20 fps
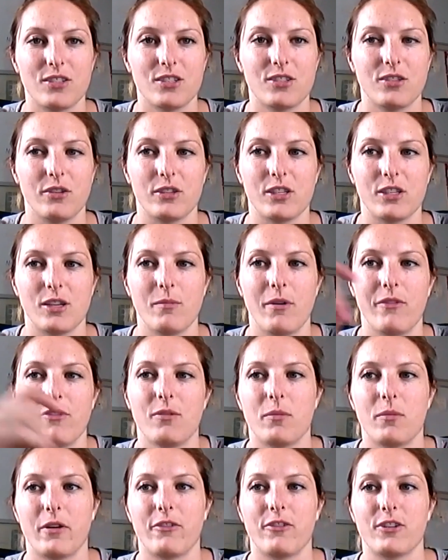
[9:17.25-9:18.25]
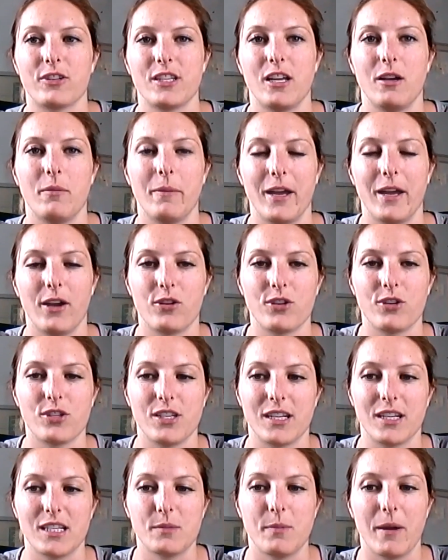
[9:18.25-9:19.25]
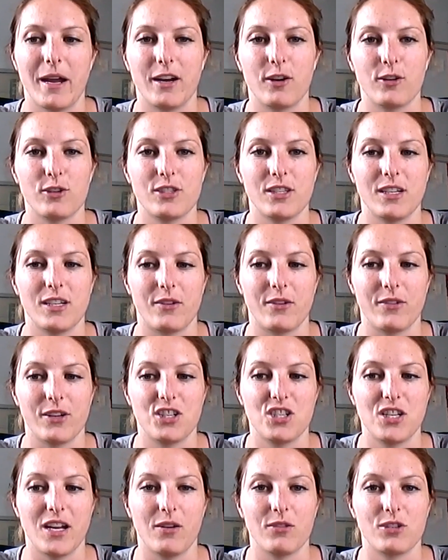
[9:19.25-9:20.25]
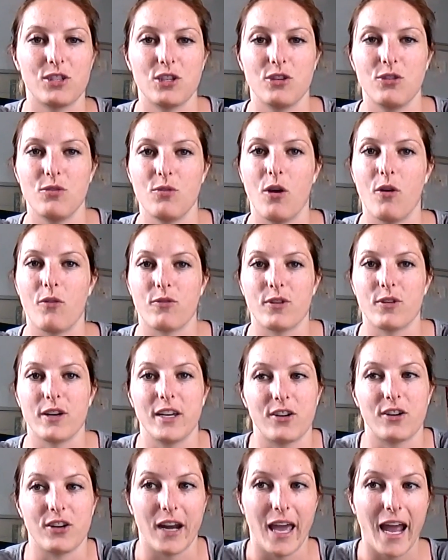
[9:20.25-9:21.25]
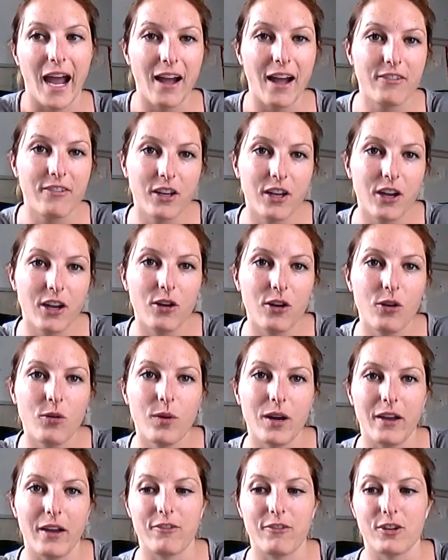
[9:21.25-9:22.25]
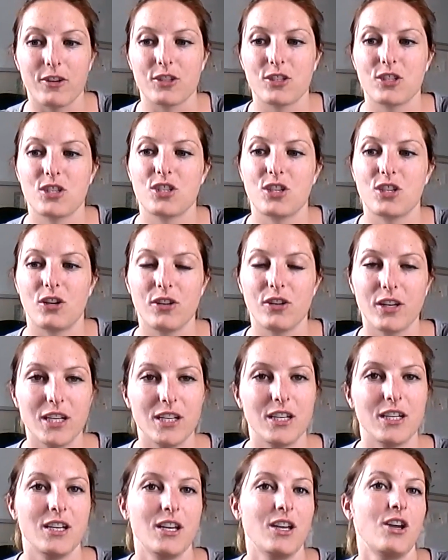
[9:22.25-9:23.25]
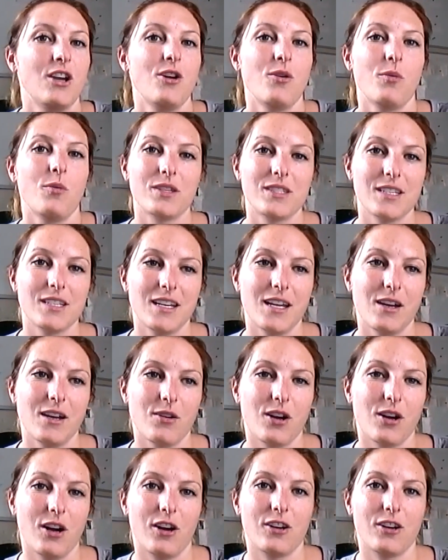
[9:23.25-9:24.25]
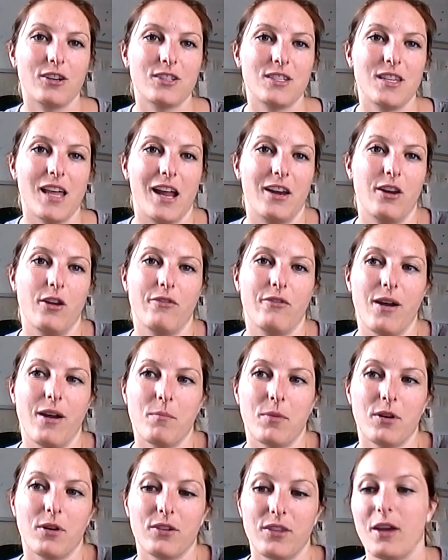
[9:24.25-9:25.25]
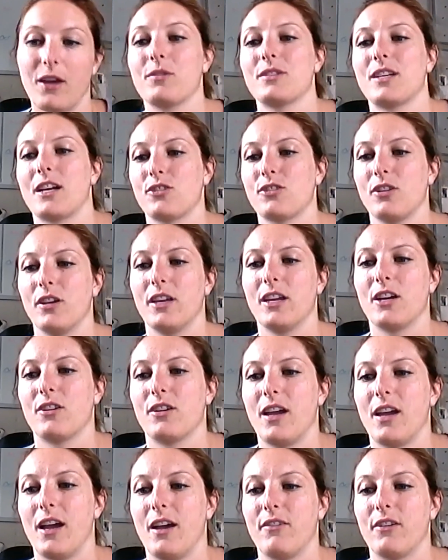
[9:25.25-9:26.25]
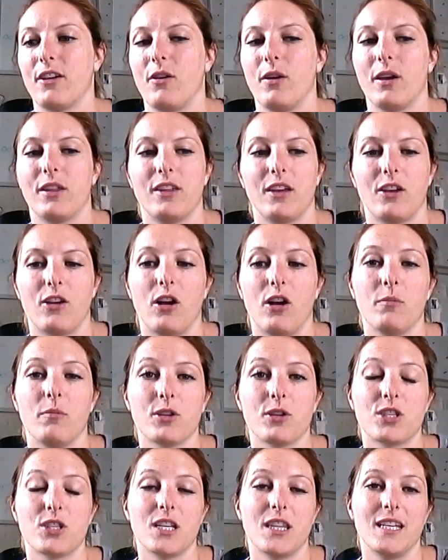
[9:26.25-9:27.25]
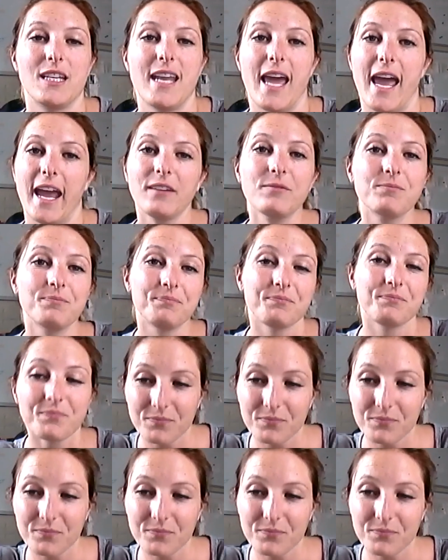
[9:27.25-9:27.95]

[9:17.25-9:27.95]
So some of them were for sale by owners and expireds that I reached out to over 1.5 years ago when I first started with send out cards that November. That was actually 1.5 years ago, I think, almost to the day.